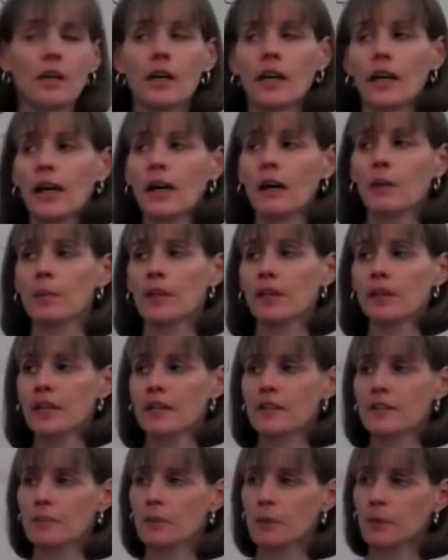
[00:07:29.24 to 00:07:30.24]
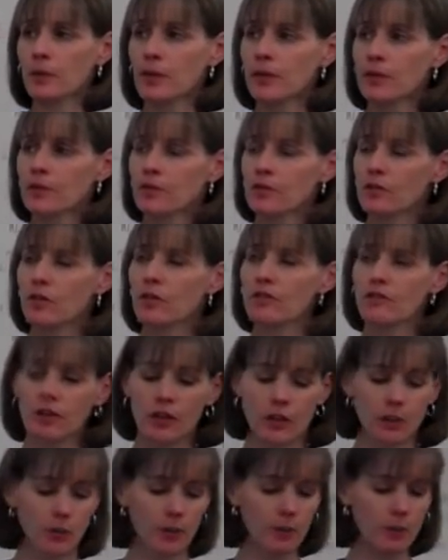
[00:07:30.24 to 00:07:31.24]
How many decimal places
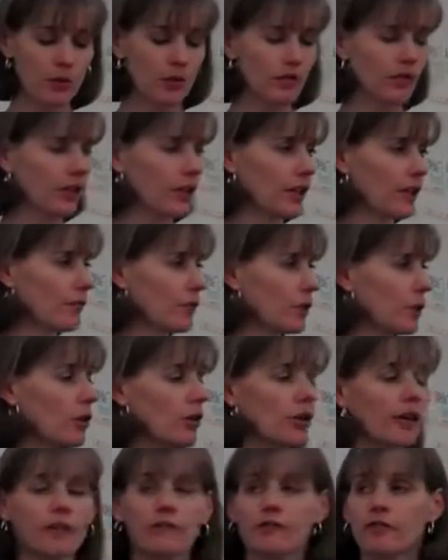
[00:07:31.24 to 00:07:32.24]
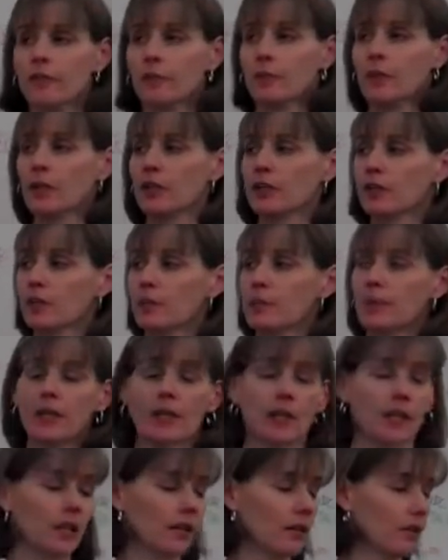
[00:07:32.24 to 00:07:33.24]
over are we moving if we're going from meter to
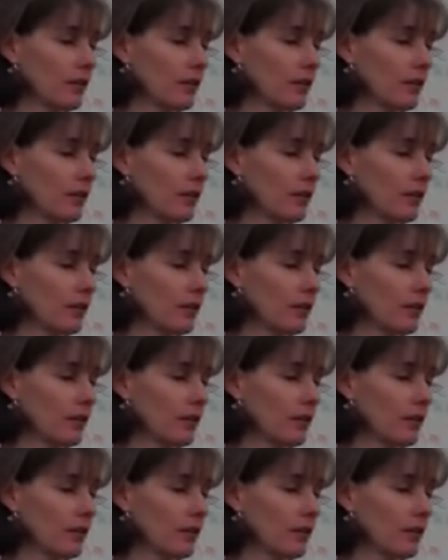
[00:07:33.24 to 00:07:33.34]
milli?